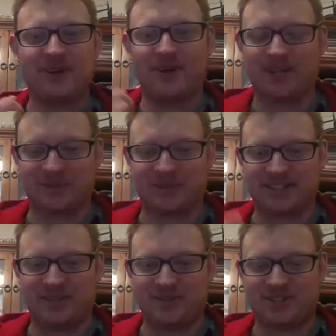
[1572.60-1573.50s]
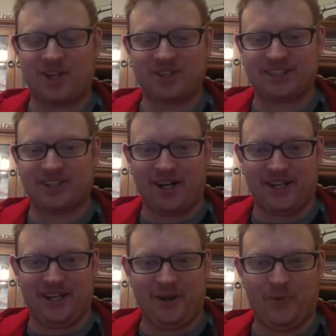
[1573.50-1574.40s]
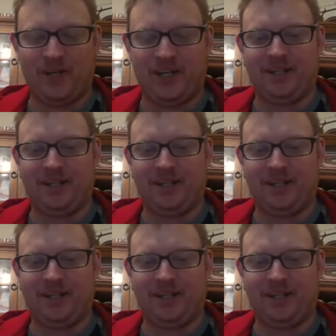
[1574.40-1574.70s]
because it was all just audio, but